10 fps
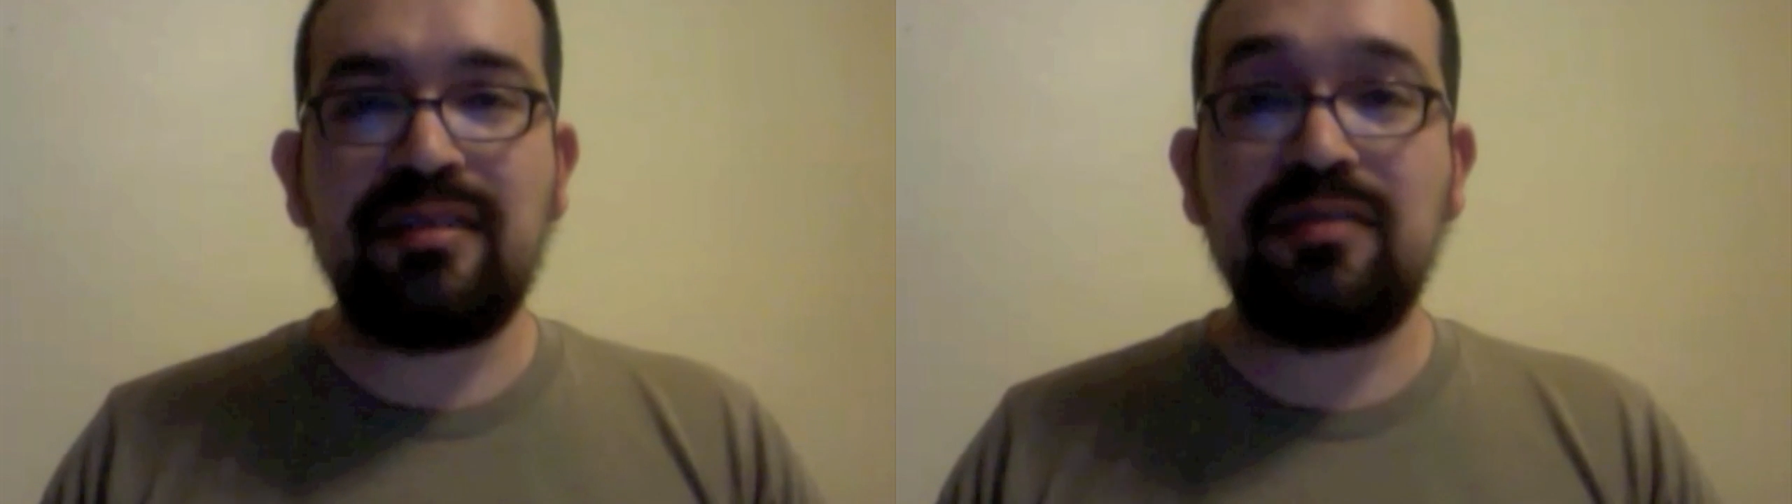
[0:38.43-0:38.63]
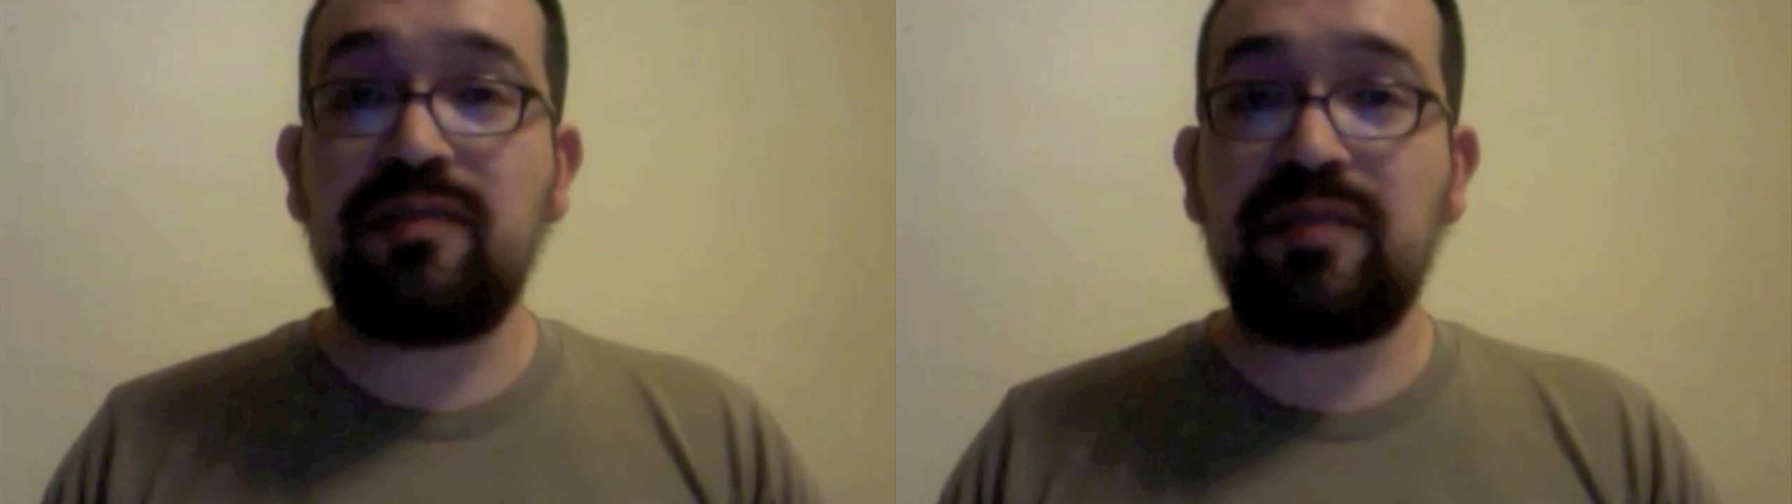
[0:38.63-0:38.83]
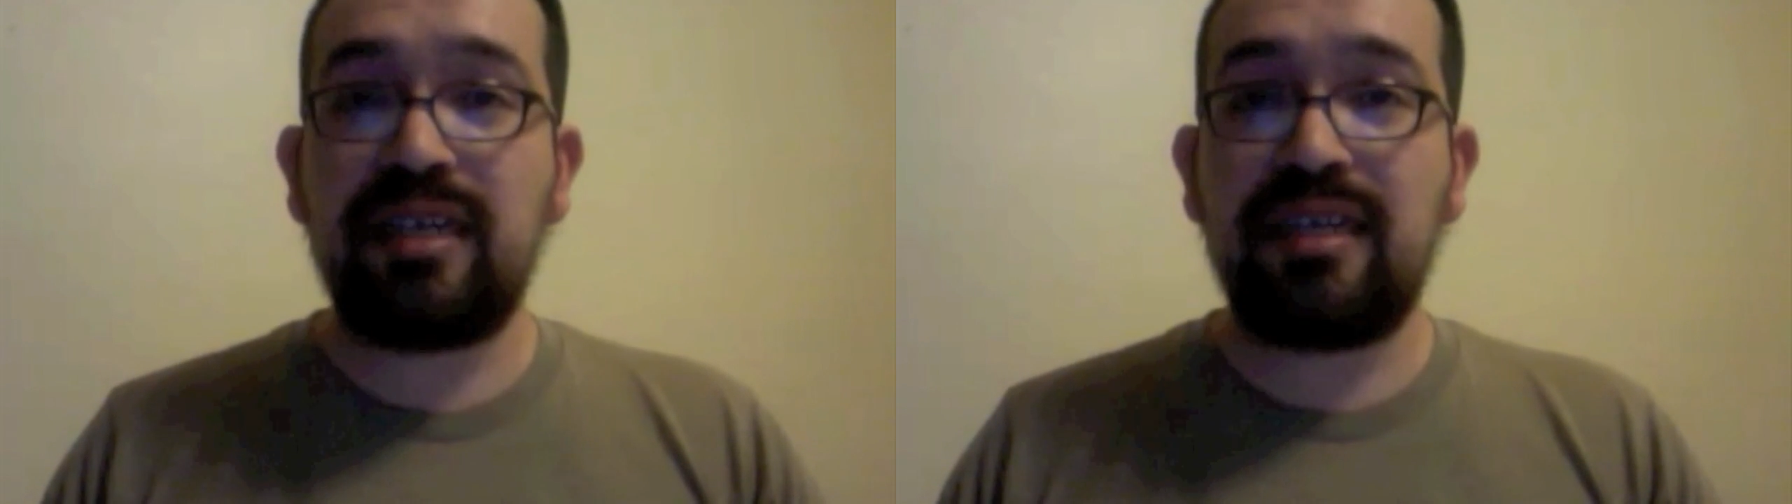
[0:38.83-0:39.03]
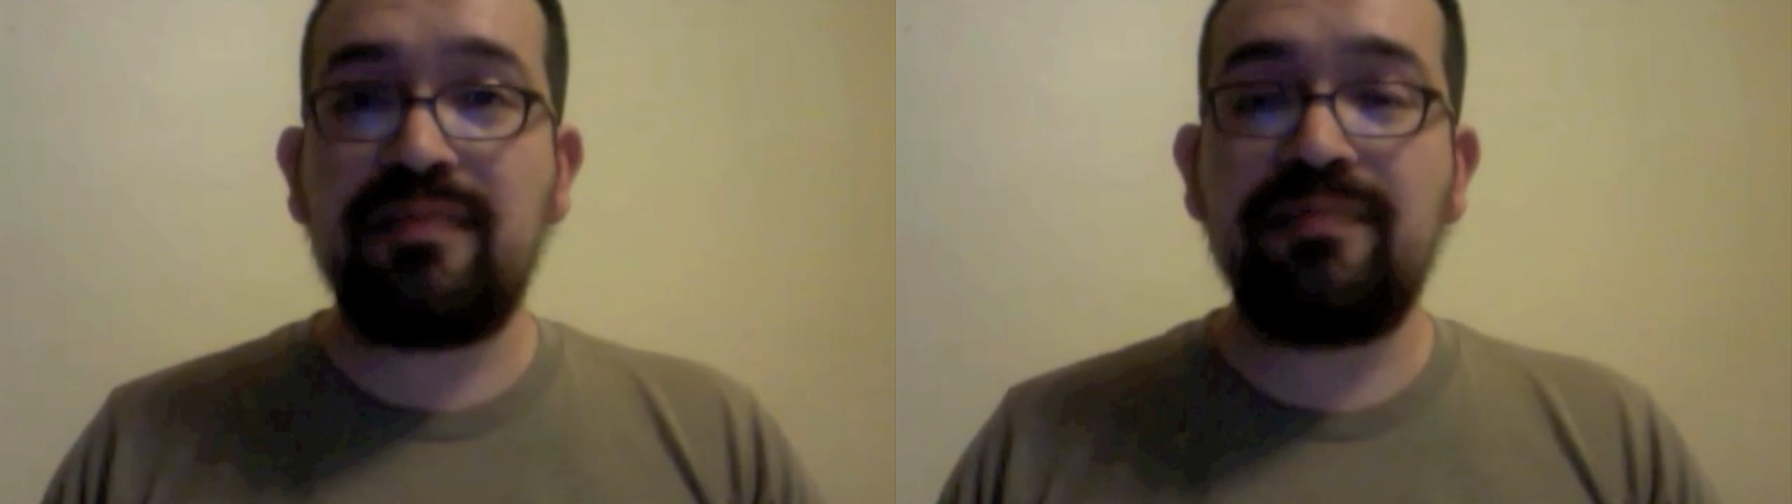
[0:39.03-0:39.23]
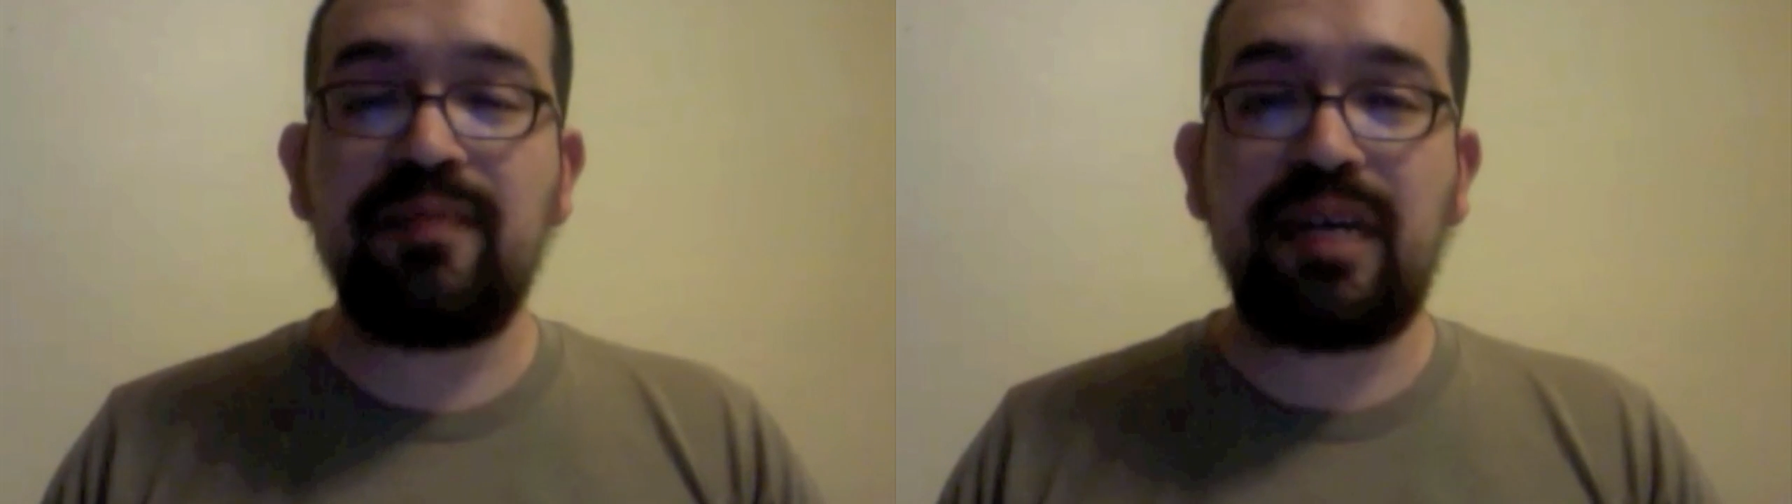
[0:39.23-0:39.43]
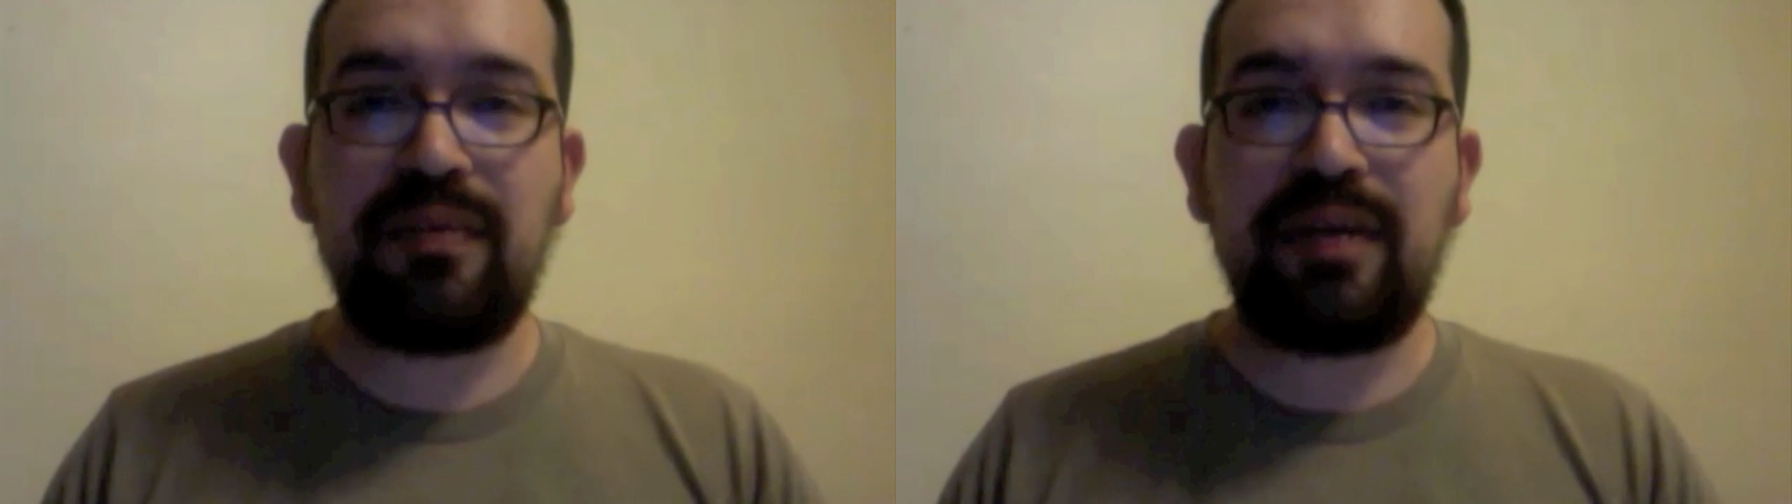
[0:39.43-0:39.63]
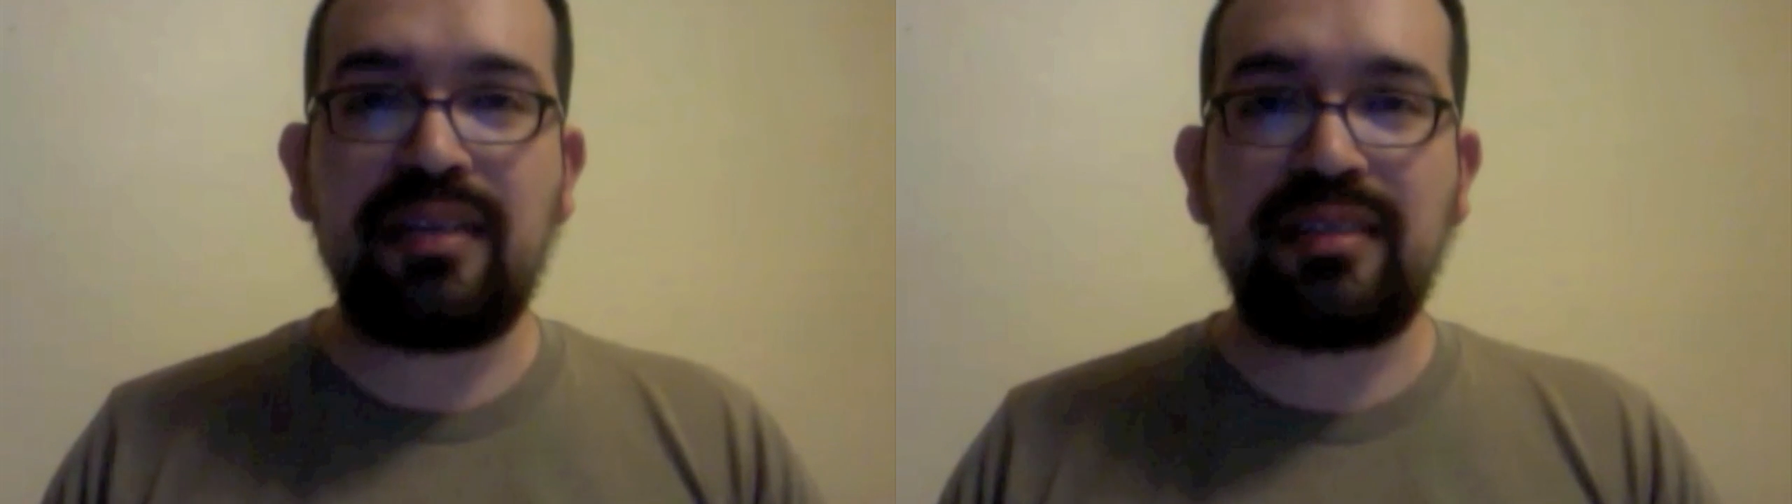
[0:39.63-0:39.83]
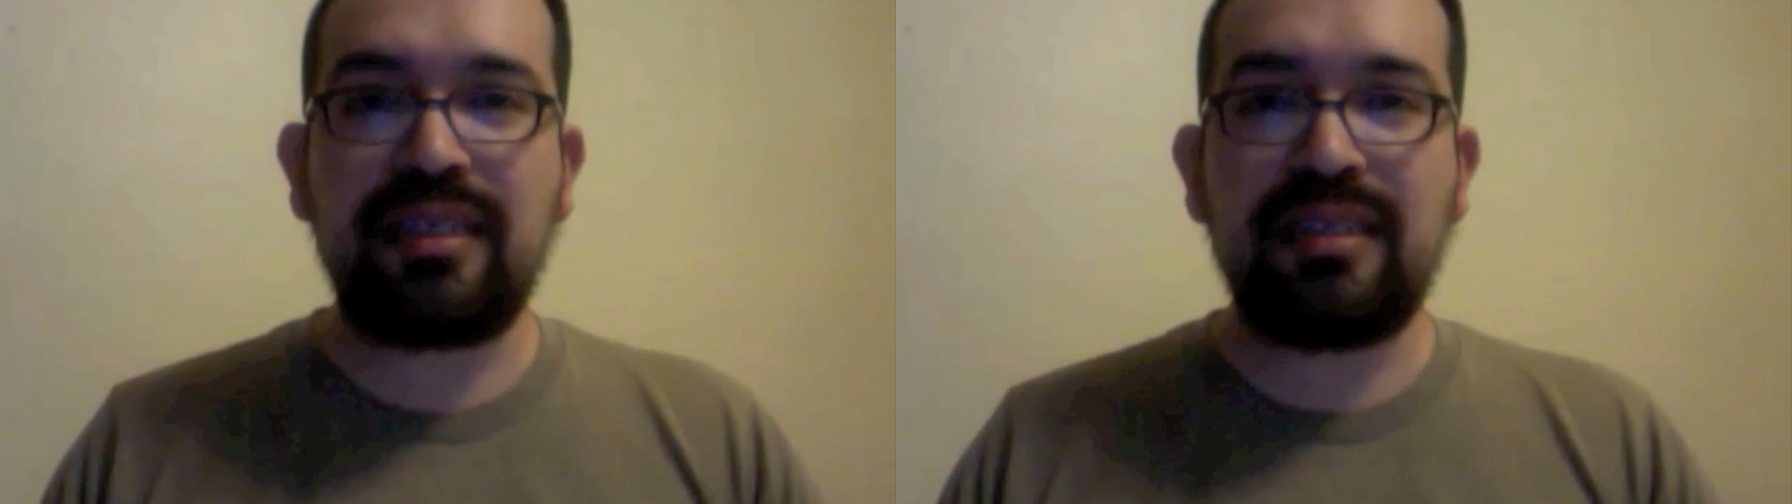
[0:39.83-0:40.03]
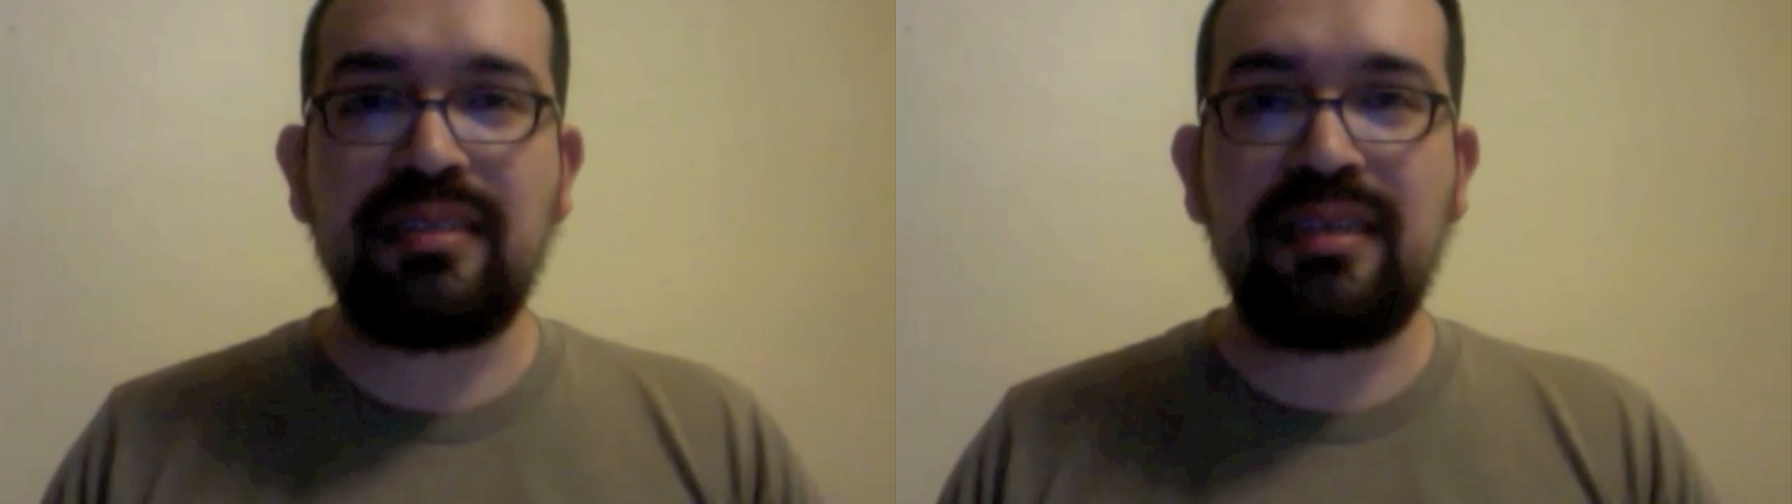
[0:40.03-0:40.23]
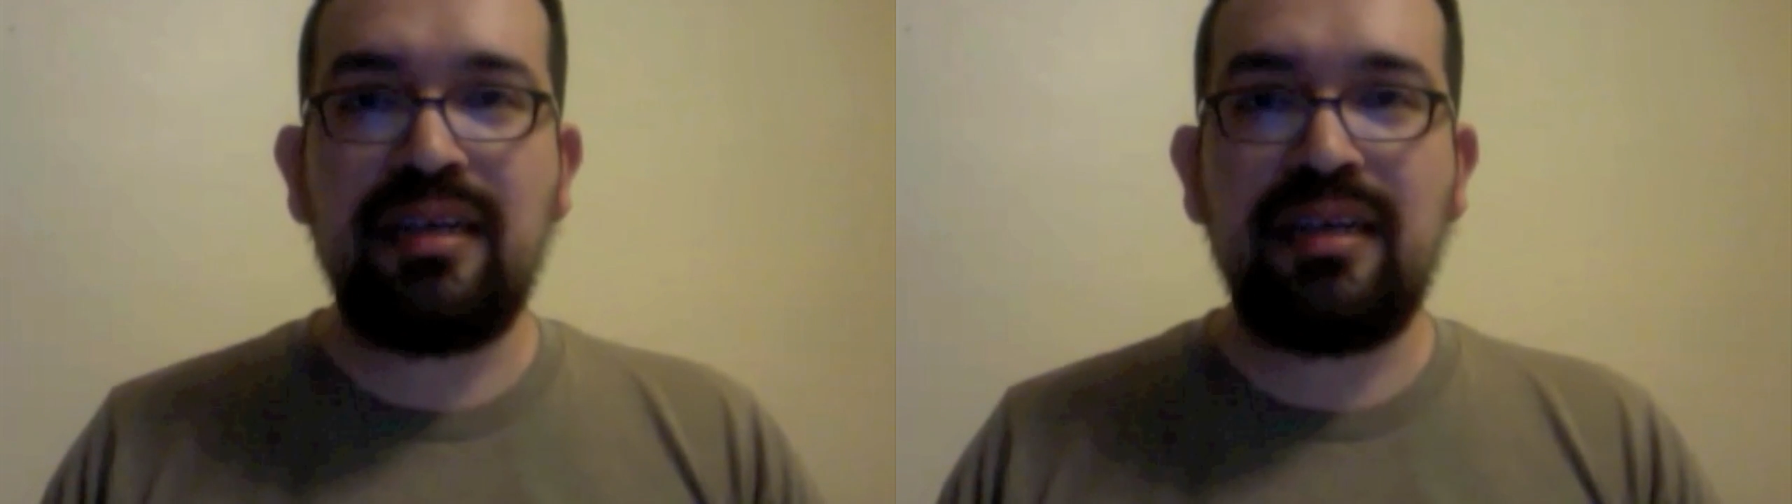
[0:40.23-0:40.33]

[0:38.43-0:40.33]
so for that, I apologize.